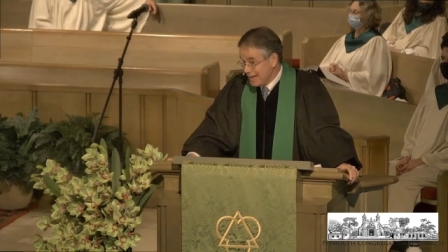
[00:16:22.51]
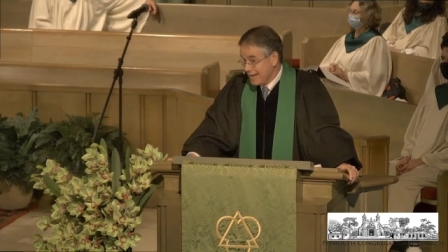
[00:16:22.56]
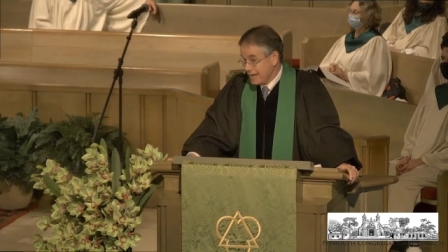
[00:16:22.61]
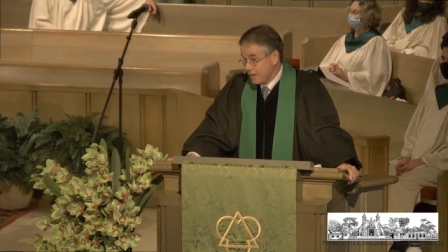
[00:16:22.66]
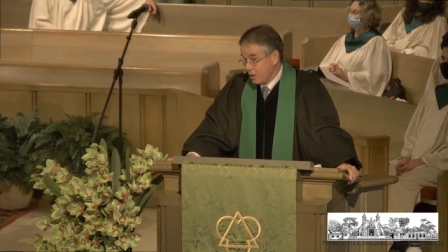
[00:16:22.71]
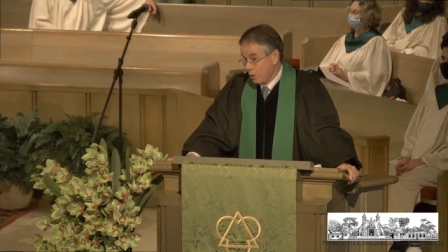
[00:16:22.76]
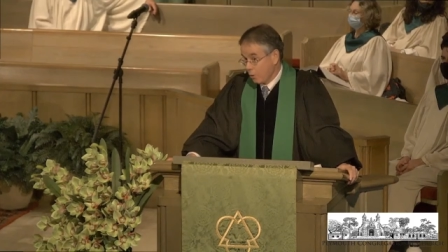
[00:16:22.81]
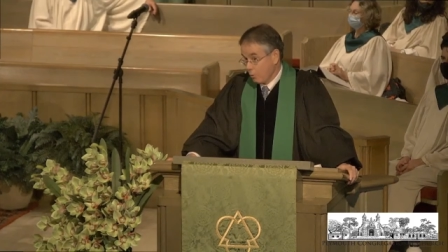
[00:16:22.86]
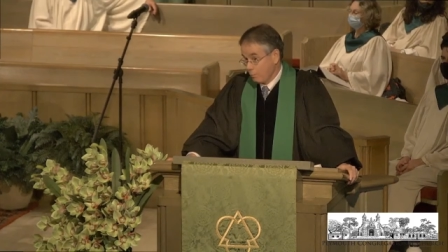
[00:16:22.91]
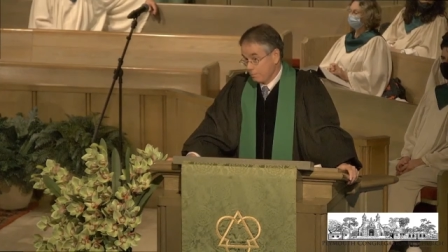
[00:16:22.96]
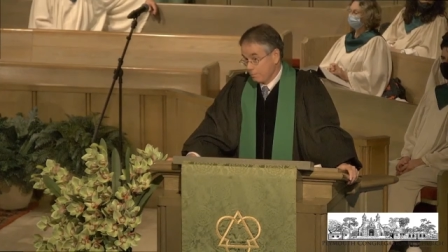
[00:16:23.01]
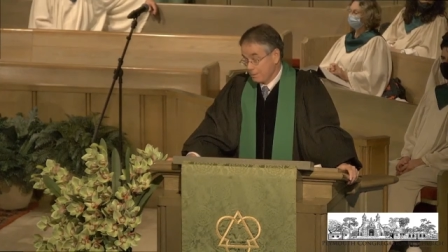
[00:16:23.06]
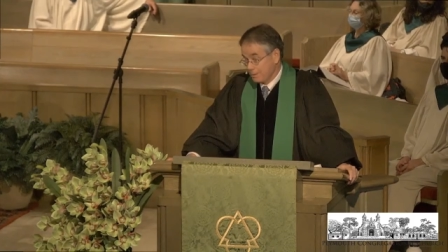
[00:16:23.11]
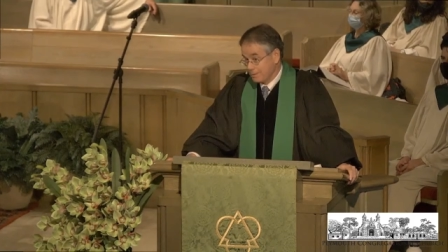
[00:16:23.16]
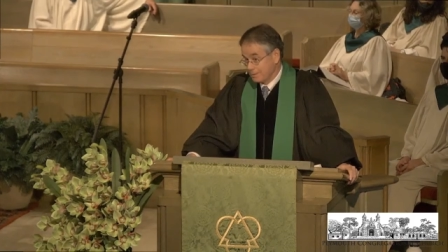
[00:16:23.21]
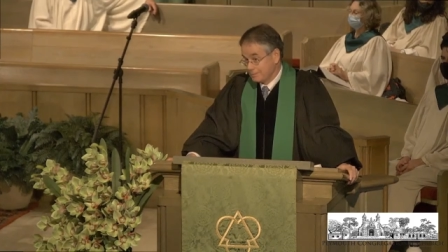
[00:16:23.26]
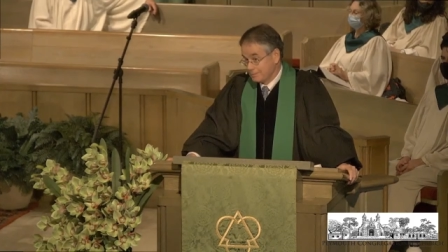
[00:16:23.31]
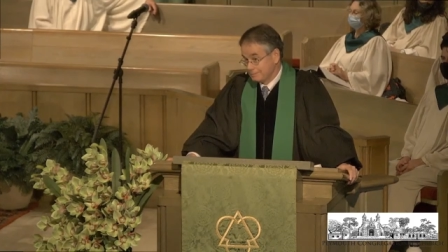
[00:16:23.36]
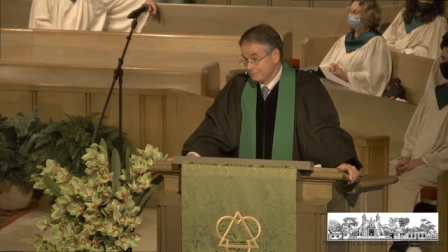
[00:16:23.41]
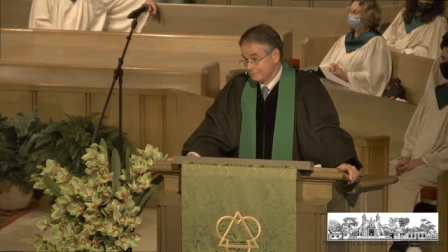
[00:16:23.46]
need hope.
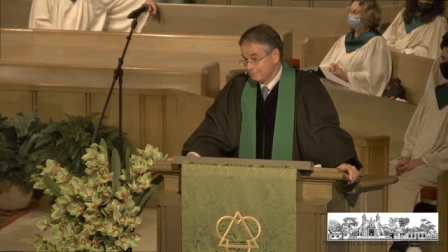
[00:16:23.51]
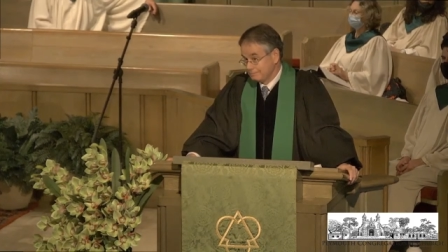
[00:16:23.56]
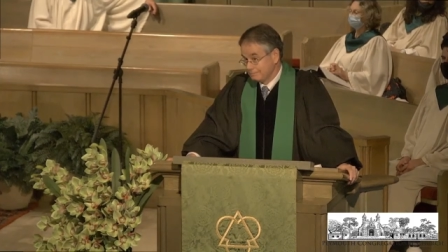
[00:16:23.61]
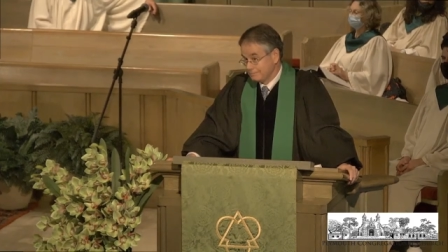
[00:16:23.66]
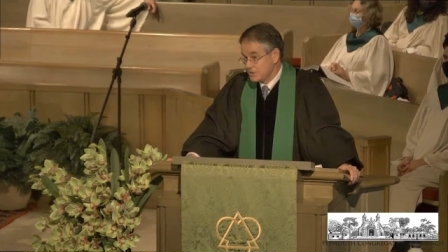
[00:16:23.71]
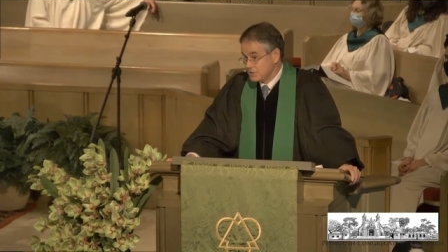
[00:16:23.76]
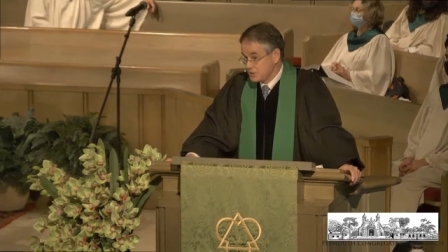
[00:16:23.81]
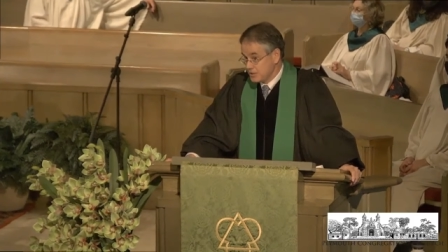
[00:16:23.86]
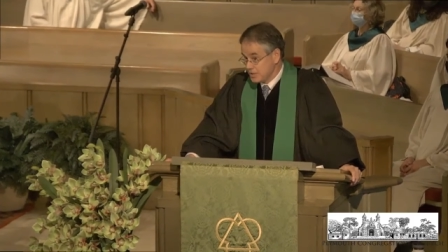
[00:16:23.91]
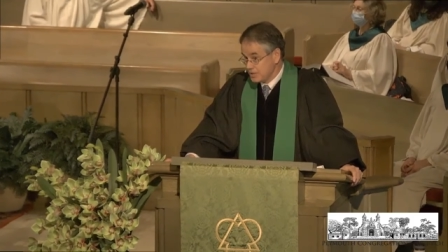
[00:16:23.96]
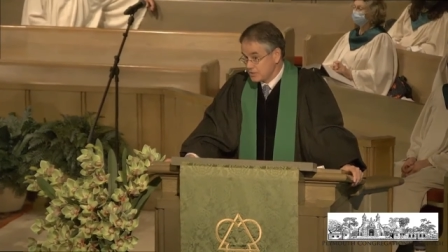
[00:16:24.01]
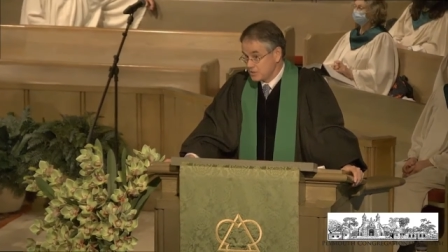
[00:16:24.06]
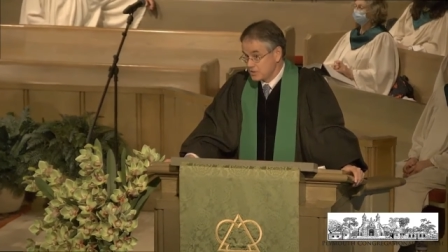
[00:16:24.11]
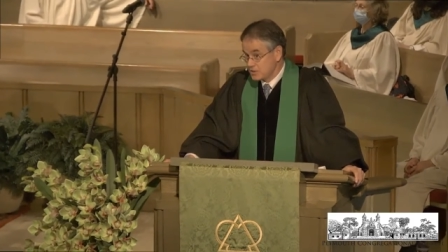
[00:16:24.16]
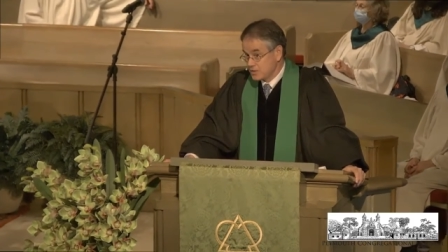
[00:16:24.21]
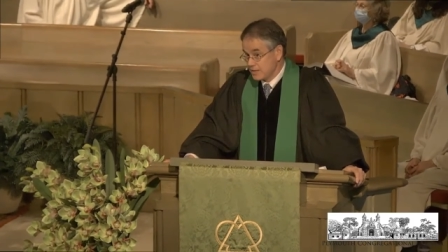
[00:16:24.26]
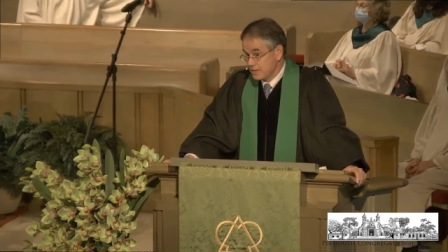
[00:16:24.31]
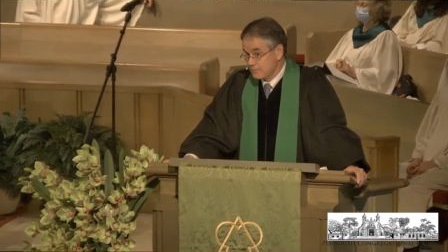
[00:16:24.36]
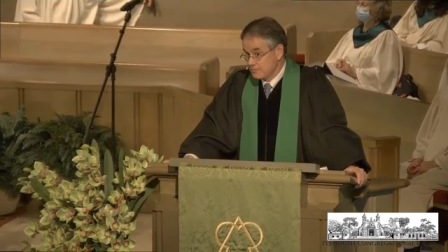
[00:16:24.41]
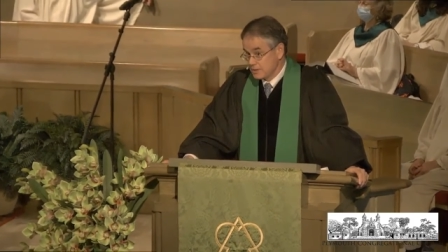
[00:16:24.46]
And
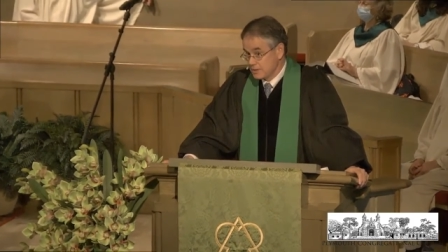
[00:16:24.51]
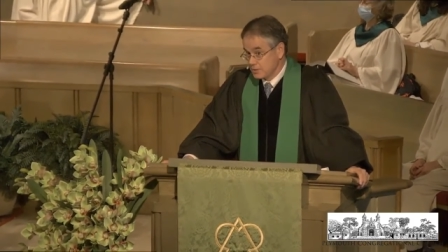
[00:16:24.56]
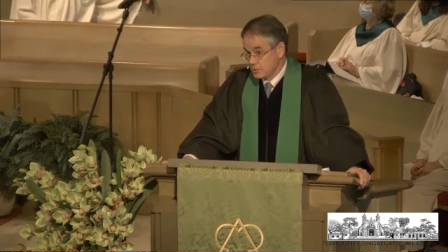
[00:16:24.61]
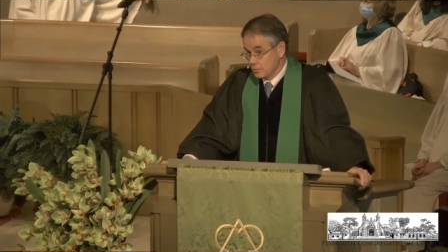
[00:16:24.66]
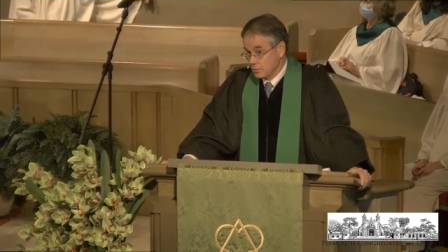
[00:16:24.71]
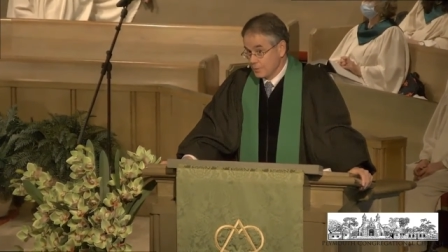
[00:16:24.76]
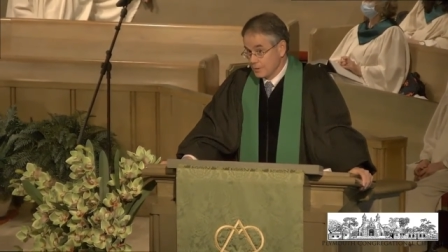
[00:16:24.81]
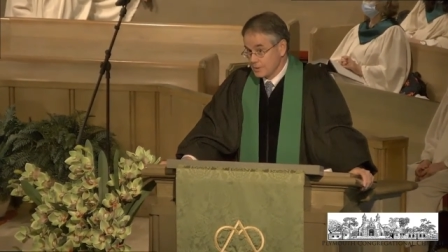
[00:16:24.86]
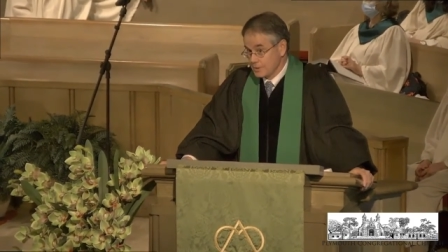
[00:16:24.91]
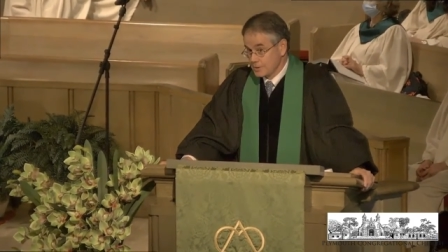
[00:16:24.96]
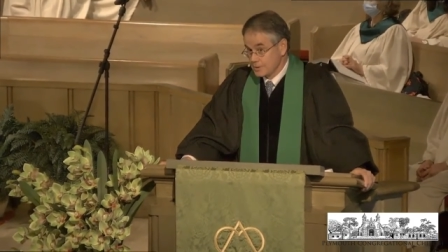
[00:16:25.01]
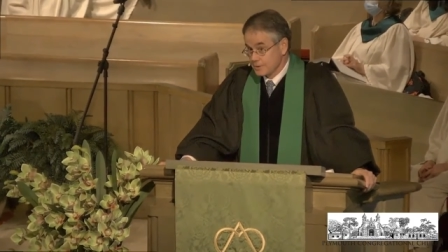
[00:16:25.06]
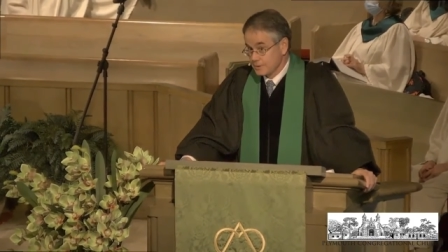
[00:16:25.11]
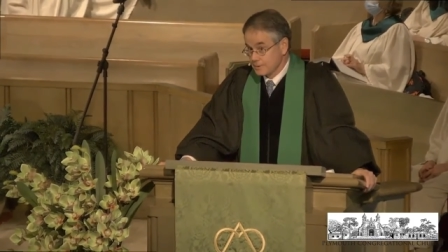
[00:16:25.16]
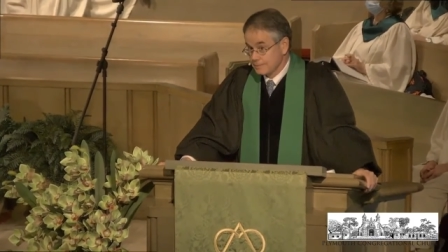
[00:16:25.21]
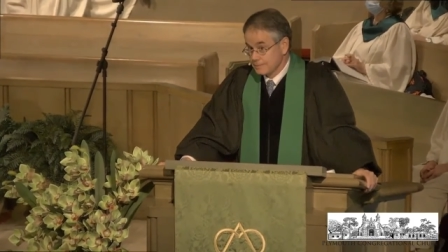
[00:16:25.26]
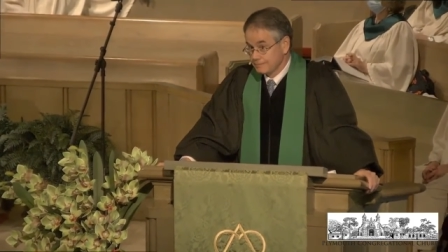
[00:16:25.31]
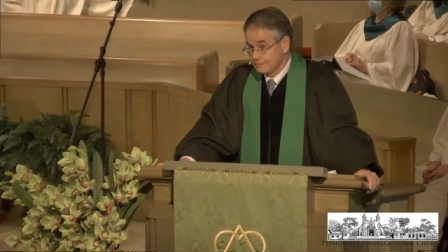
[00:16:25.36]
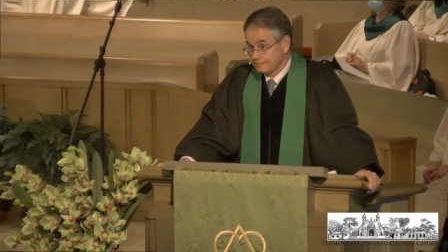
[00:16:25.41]
Jesus gives it to us.